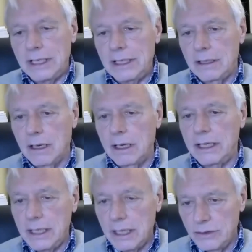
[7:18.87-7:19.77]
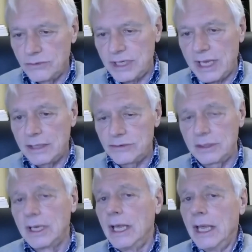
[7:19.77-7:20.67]
he understands
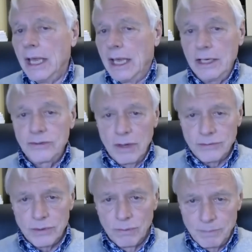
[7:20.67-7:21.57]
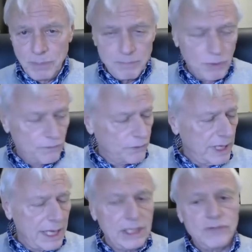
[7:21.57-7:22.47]
it. And he's also, what people
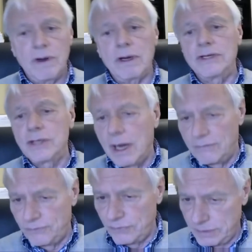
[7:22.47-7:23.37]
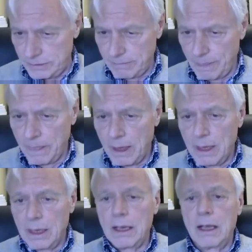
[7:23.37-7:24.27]
forget, he's very tough.
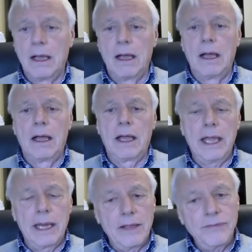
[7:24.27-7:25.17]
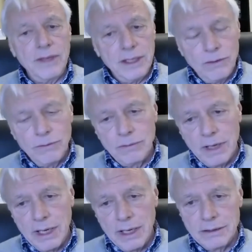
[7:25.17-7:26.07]
Mm-hmm. And I think
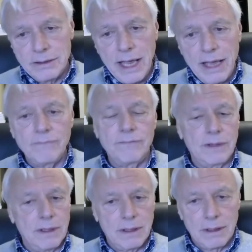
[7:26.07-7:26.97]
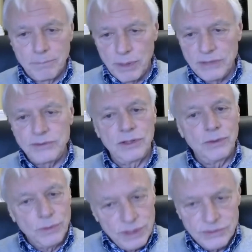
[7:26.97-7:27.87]
to have a president
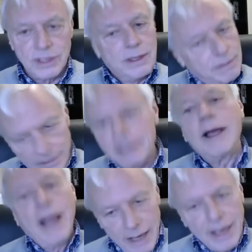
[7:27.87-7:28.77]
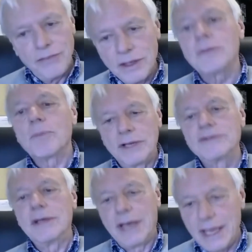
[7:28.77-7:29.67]
who is, I think the
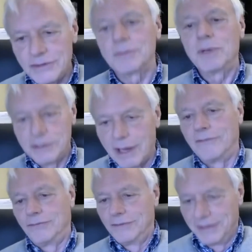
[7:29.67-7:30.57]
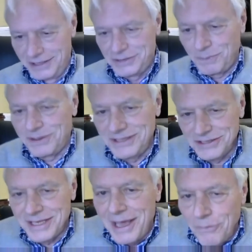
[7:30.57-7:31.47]
president has to be tough. Let's put it
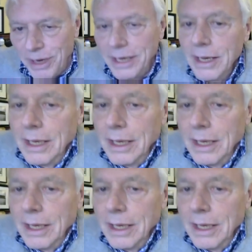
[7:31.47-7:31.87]
just that way,